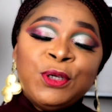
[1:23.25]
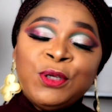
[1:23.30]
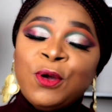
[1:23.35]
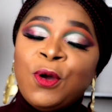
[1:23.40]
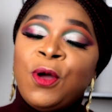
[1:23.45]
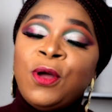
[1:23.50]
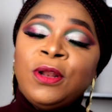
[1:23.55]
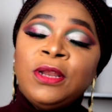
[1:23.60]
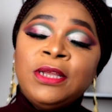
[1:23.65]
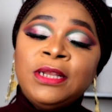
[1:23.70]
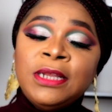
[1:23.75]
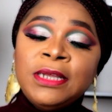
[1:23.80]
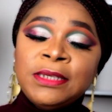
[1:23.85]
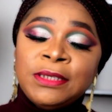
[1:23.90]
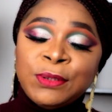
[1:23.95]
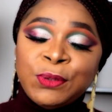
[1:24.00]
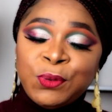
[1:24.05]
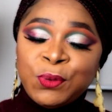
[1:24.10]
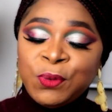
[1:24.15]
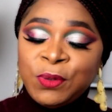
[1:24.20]
All you need
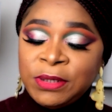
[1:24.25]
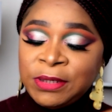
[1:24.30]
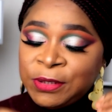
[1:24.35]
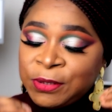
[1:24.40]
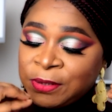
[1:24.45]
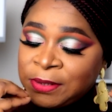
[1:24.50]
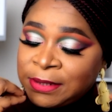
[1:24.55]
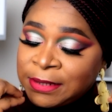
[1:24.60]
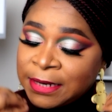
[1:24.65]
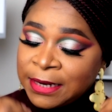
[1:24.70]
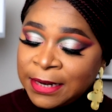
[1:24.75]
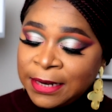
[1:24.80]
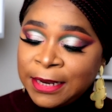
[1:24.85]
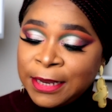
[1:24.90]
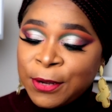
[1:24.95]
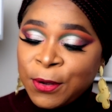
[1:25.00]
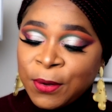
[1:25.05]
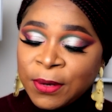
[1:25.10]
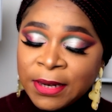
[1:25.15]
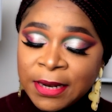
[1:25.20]
to do is just
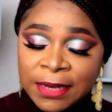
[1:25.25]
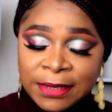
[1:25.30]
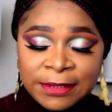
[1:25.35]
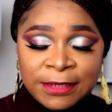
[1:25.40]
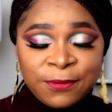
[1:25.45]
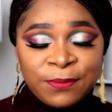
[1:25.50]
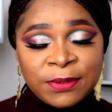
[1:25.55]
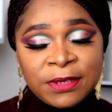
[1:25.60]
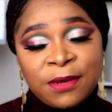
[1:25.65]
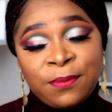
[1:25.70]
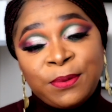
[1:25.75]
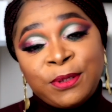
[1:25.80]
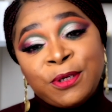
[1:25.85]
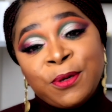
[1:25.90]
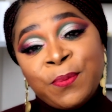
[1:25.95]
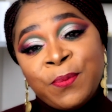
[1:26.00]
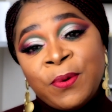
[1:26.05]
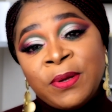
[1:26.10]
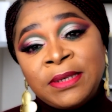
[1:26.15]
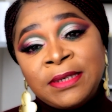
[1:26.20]
click on that
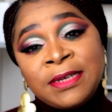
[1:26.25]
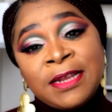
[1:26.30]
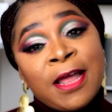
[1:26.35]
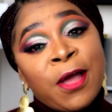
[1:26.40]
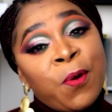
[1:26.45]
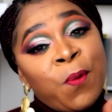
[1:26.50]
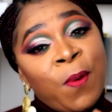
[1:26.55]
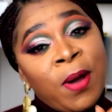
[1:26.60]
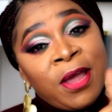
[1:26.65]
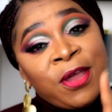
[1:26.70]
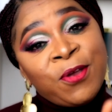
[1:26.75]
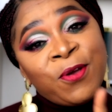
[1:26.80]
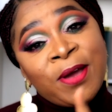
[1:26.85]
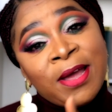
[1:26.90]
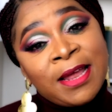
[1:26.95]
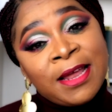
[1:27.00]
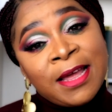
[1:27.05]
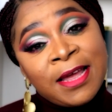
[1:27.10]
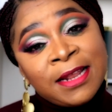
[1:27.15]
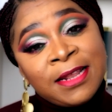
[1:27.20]
subscription button. And while you
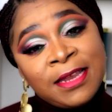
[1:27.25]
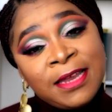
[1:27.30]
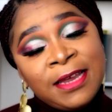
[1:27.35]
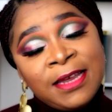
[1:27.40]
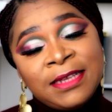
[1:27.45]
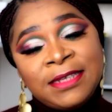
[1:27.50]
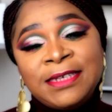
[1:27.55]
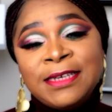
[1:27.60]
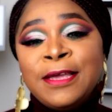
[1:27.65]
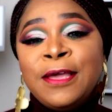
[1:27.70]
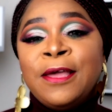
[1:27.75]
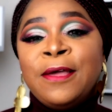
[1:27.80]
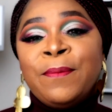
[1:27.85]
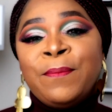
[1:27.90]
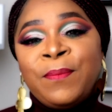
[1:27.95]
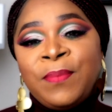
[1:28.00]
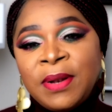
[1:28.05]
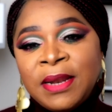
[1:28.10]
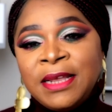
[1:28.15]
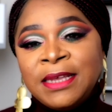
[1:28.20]
are at it,
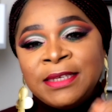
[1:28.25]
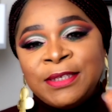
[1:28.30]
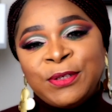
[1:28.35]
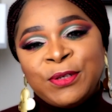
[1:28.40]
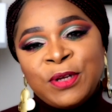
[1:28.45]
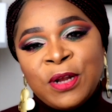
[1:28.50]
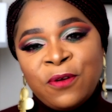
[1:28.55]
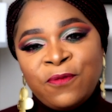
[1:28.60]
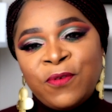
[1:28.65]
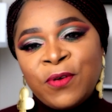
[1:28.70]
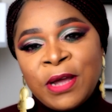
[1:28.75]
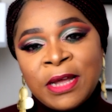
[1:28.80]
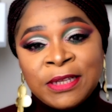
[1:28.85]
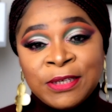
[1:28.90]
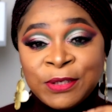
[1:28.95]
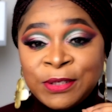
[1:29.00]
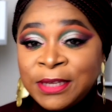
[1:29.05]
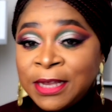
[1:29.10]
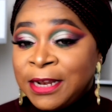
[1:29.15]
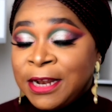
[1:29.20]
please do not forget
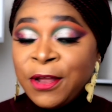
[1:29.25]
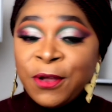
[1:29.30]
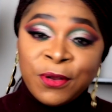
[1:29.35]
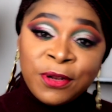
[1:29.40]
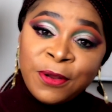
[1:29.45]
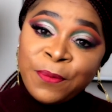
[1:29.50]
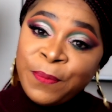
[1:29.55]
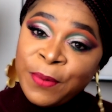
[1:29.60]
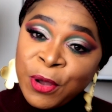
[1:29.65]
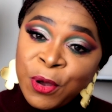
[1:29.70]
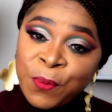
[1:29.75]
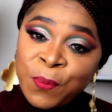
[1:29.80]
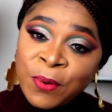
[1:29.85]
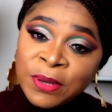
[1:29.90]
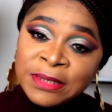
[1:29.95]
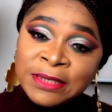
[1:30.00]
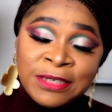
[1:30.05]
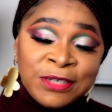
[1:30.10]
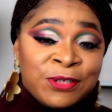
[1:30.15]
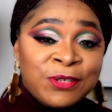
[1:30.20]
to turn on the bell
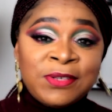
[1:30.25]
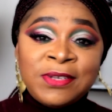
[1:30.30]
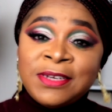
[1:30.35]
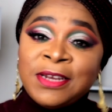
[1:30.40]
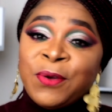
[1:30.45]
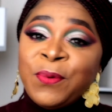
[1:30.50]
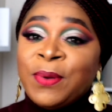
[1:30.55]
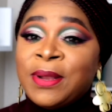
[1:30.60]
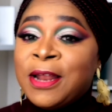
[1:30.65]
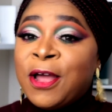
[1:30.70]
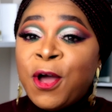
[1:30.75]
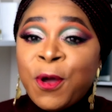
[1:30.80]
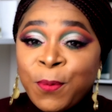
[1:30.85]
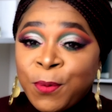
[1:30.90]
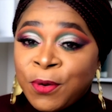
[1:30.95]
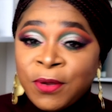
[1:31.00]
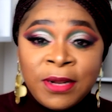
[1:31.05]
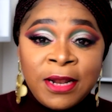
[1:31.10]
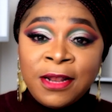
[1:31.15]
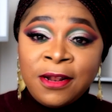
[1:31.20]
button just so that when I
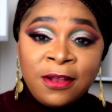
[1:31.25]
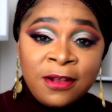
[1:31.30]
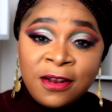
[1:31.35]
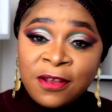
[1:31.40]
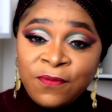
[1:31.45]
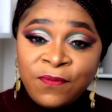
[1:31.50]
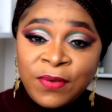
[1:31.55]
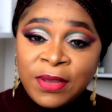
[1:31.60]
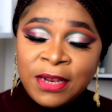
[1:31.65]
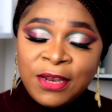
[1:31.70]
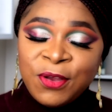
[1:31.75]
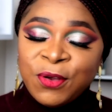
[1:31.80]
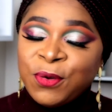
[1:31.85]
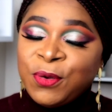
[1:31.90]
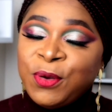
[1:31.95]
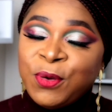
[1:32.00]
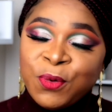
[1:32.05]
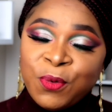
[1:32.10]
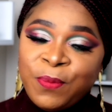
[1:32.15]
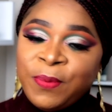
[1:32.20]
upload another video,
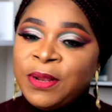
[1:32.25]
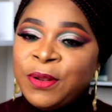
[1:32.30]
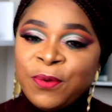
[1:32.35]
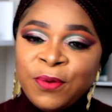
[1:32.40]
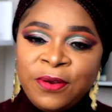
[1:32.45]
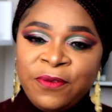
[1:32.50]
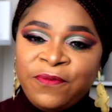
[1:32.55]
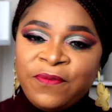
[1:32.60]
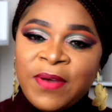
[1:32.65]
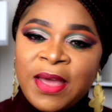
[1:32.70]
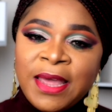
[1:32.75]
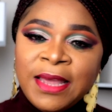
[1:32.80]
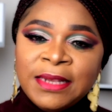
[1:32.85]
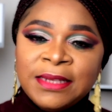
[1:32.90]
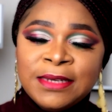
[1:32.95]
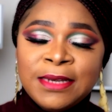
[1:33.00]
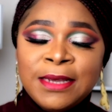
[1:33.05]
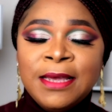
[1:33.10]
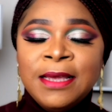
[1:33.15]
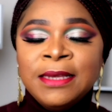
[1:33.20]
you'll be notified.
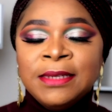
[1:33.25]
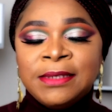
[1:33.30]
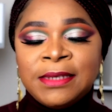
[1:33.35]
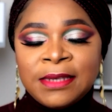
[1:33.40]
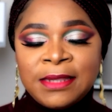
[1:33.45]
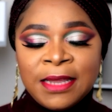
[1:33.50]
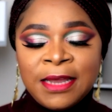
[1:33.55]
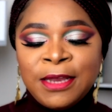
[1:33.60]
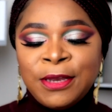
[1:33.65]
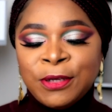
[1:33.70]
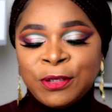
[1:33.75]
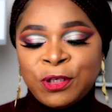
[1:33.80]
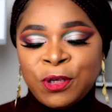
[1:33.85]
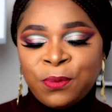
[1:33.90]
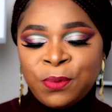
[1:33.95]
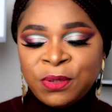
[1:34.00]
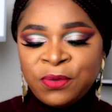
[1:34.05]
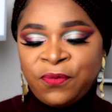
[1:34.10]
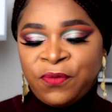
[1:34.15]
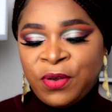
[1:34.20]
So thank you so
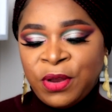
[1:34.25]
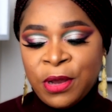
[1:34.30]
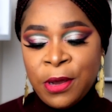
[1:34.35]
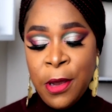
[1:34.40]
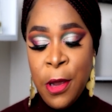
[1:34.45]
much for your